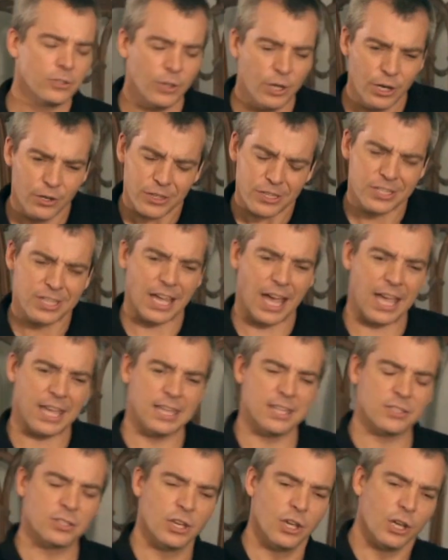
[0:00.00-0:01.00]
So here this
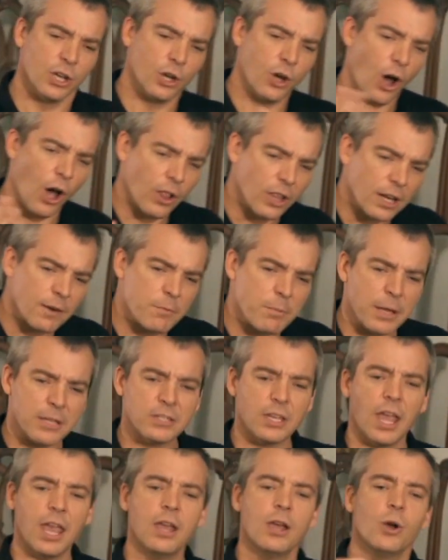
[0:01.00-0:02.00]
guy is calling
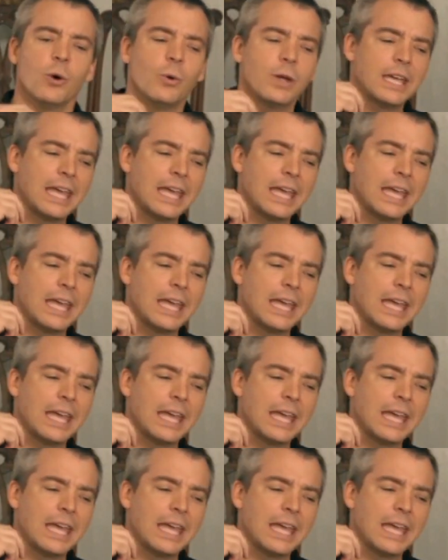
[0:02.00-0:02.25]
everybody saying, hey,